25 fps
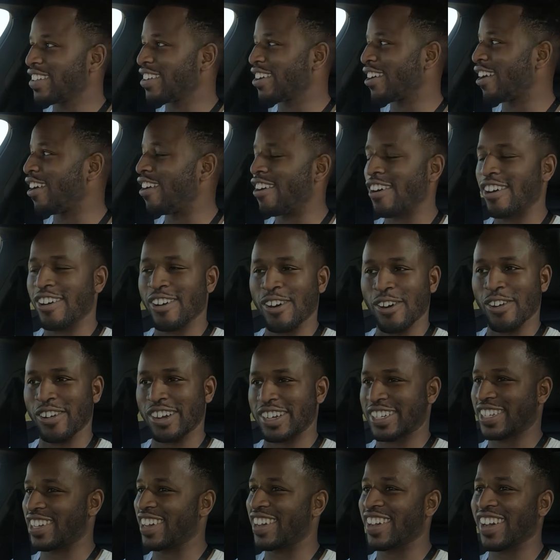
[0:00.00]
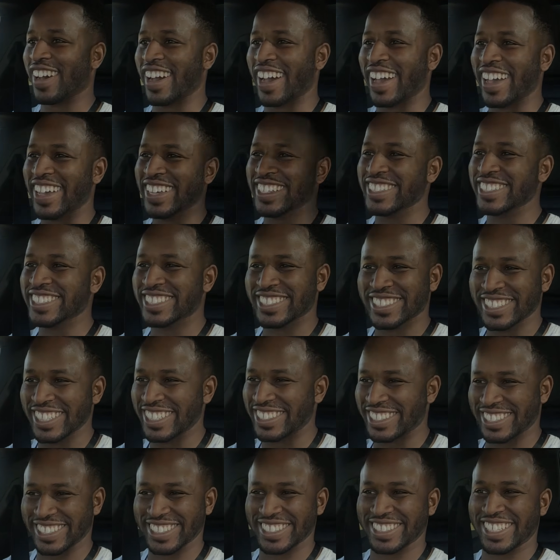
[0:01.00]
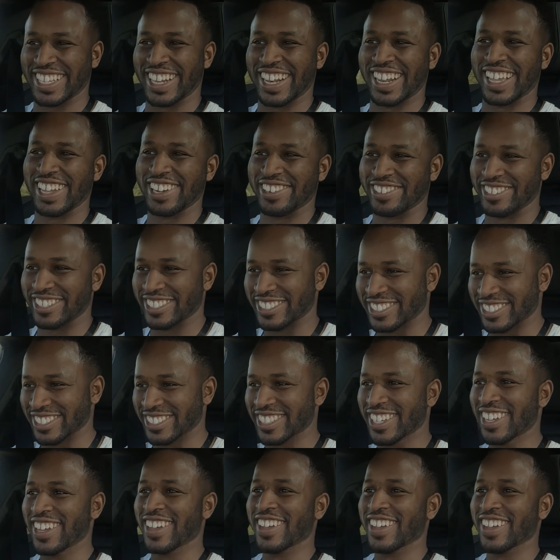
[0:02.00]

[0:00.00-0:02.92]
oh guys, this is hilarious.